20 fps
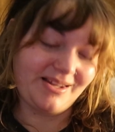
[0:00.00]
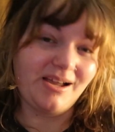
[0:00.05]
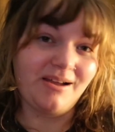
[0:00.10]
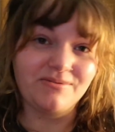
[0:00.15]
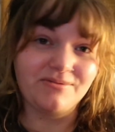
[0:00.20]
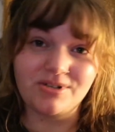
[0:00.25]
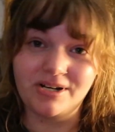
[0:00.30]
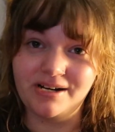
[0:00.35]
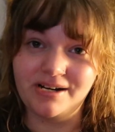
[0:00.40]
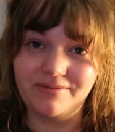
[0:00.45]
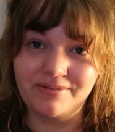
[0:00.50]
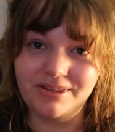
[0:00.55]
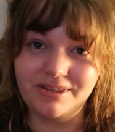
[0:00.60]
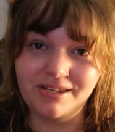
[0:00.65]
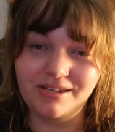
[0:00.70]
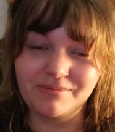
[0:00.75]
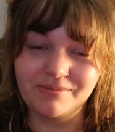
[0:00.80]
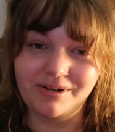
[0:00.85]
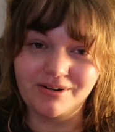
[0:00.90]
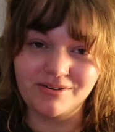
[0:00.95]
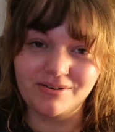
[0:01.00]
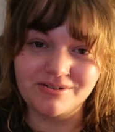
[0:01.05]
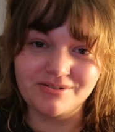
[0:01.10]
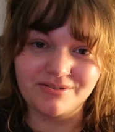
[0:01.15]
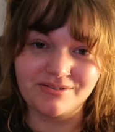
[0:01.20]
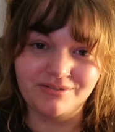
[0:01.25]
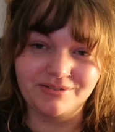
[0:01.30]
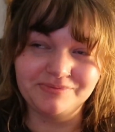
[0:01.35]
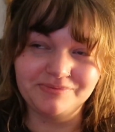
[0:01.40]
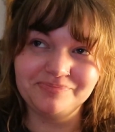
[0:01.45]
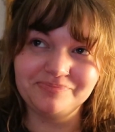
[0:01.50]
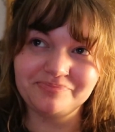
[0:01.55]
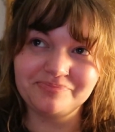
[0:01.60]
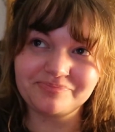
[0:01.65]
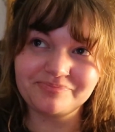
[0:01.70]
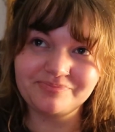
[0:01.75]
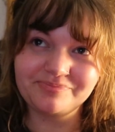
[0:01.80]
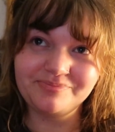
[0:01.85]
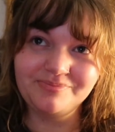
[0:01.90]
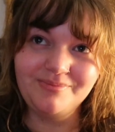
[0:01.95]
I've tried everything in my arsenal.
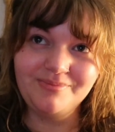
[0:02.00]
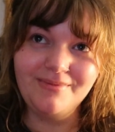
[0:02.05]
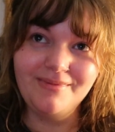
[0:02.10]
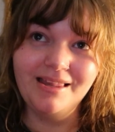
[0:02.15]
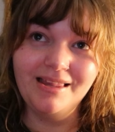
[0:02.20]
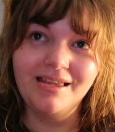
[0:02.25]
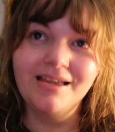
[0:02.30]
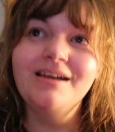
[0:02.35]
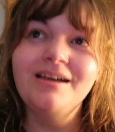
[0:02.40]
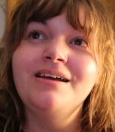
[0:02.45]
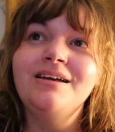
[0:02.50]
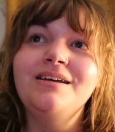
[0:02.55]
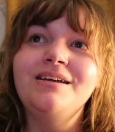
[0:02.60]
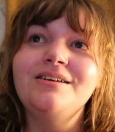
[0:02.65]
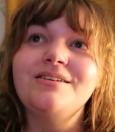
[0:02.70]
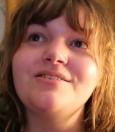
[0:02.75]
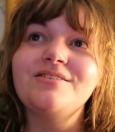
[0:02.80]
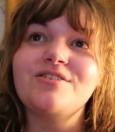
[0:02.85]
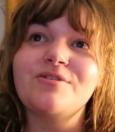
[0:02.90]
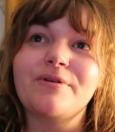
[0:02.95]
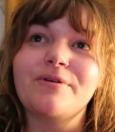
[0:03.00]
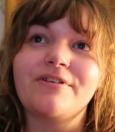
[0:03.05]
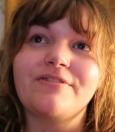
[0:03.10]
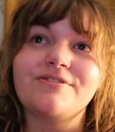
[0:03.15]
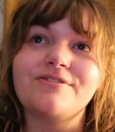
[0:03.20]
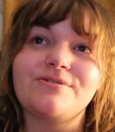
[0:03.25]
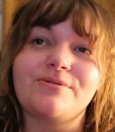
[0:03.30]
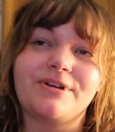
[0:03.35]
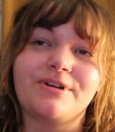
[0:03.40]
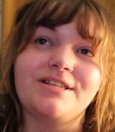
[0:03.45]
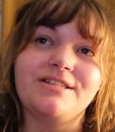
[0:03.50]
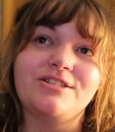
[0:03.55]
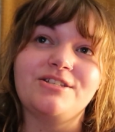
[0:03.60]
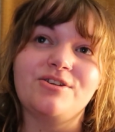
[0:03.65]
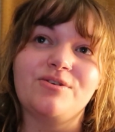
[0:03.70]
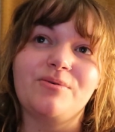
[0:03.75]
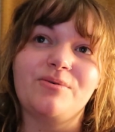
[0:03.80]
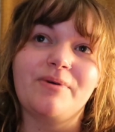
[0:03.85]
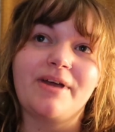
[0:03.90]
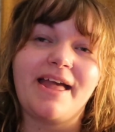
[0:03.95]
So we are resorting
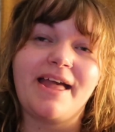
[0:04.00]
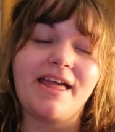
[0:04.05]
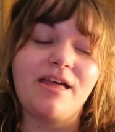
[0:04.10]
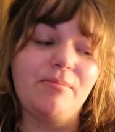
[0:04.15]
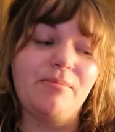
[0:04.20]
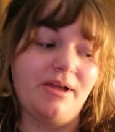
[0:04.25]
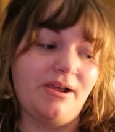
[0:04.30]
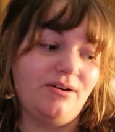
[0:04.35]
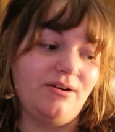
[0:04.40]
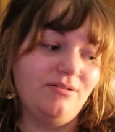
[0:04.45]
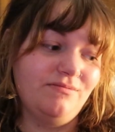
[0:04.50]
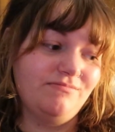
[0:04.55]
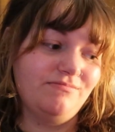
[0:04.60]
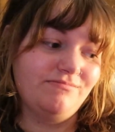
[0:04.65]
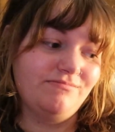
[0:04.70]
to Hey Bear,